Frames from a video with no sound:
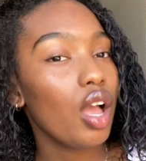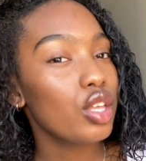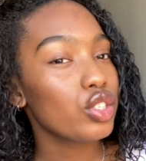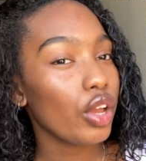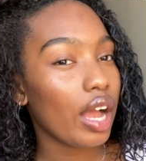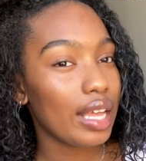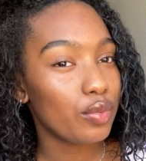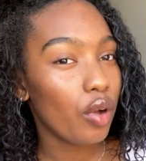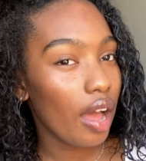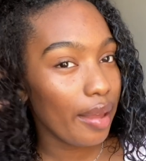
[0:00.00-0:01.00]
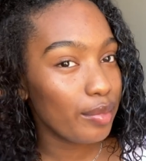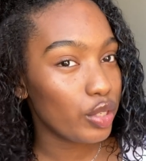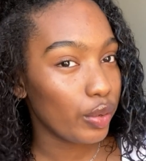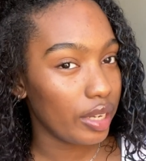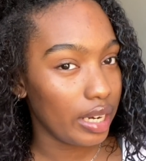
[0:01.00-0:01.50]
So guys, what I'm
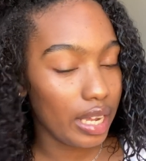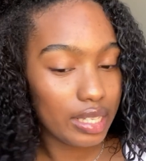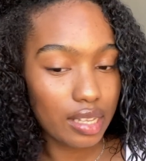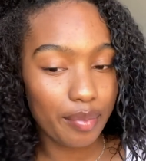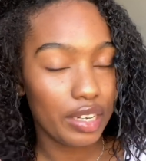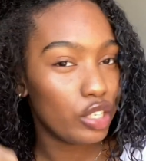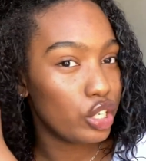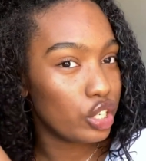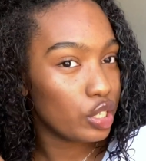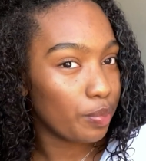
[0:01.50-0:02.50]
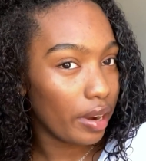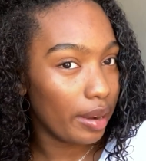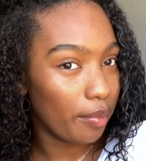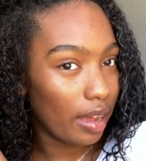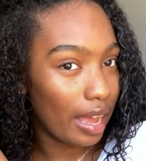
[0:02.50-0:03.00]
doing is I'm literally just
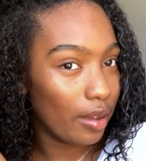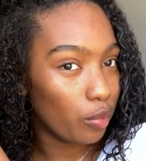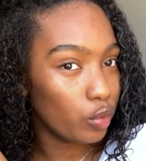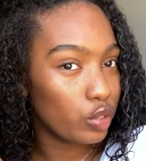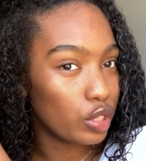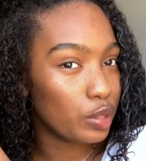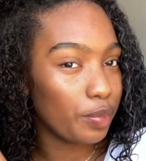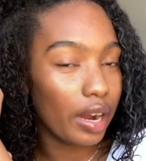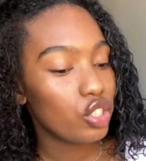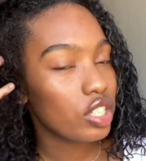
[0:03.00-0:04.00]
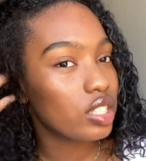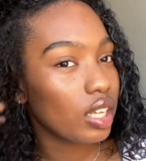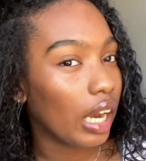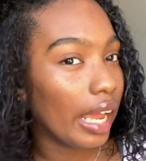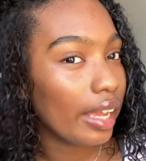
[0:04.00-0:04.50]
spraying my water spray just
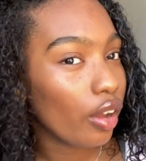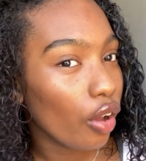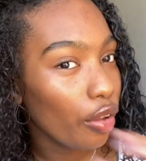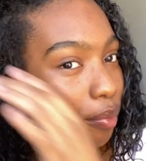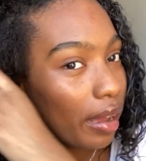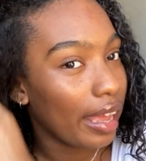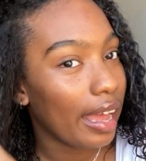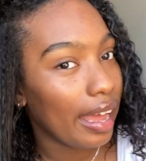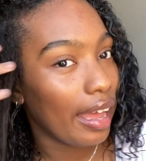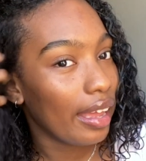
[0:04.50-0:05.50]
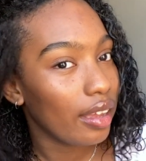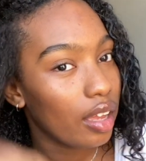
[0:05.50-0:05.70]
to like coat my hair